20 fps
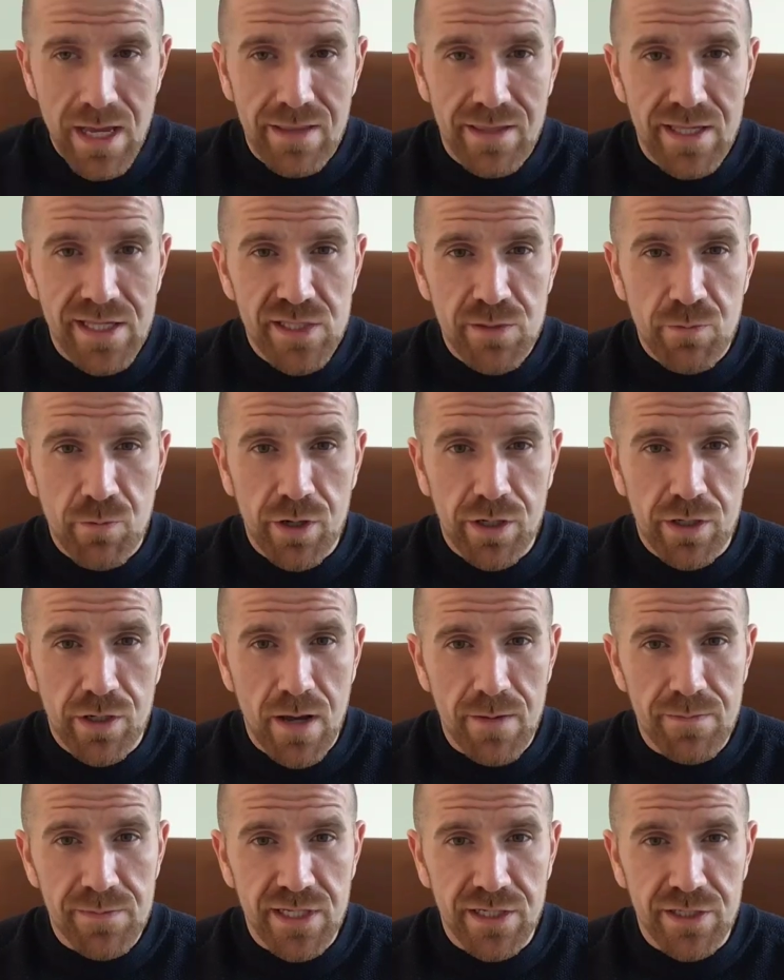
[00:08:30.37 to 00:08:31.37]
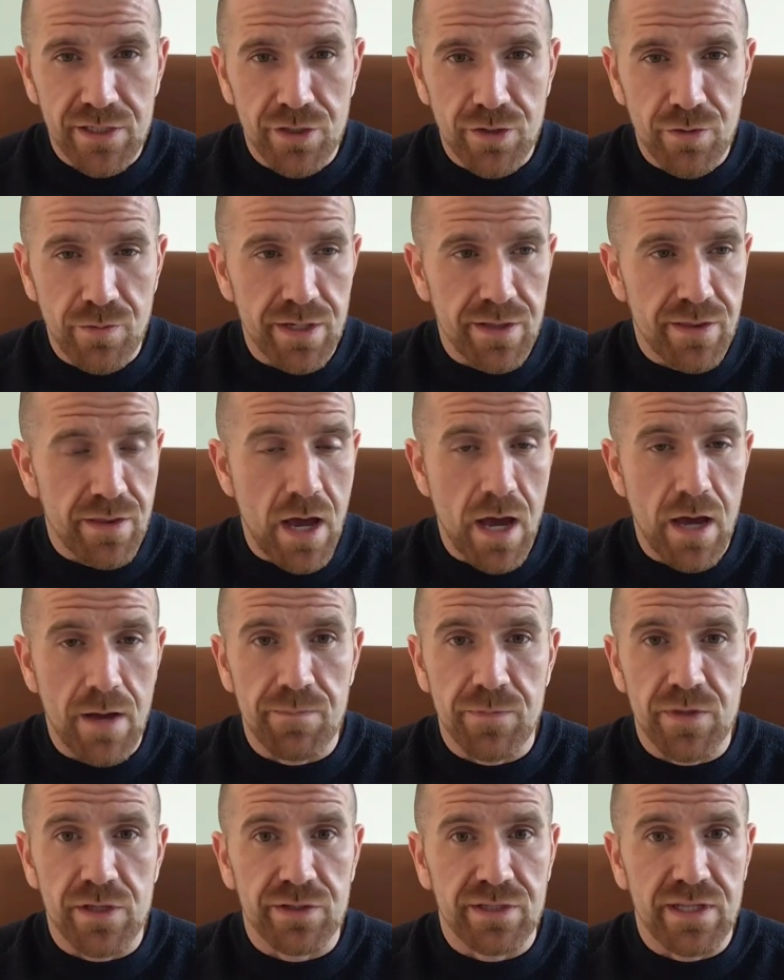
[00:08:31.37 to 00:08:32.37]
this is where it comes into doing
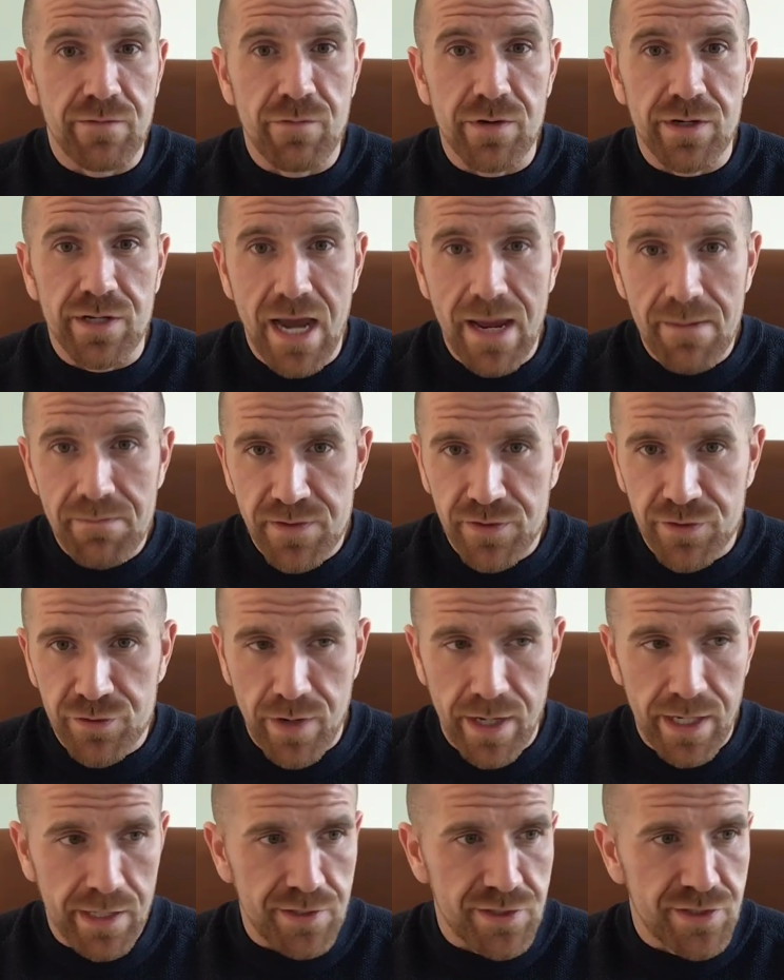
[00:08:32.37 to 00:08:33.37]
different types of training: